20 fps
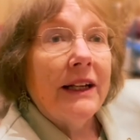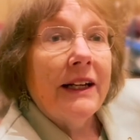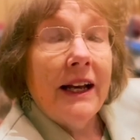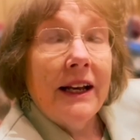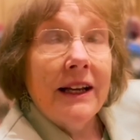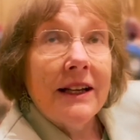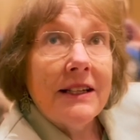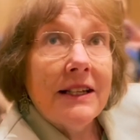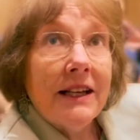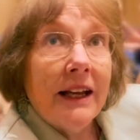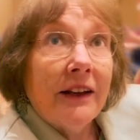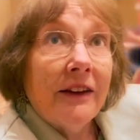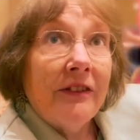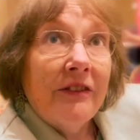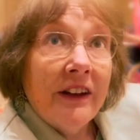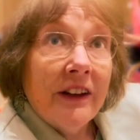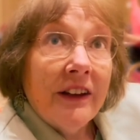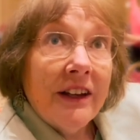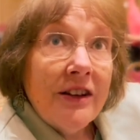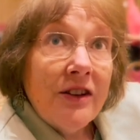does take a
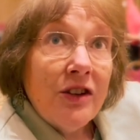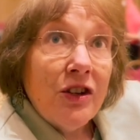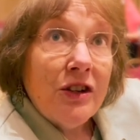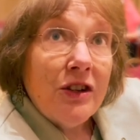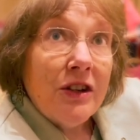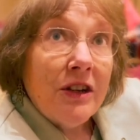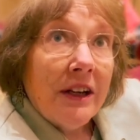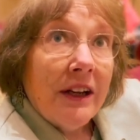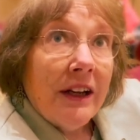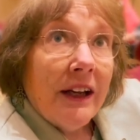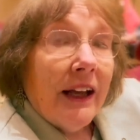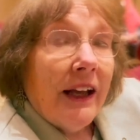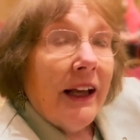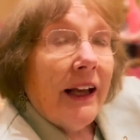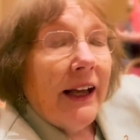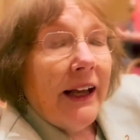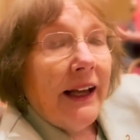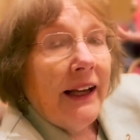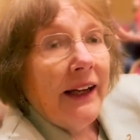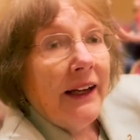village.
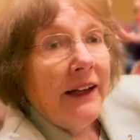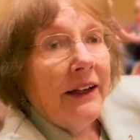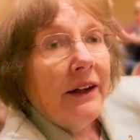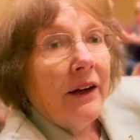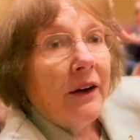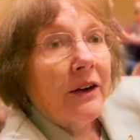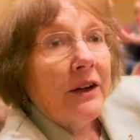And our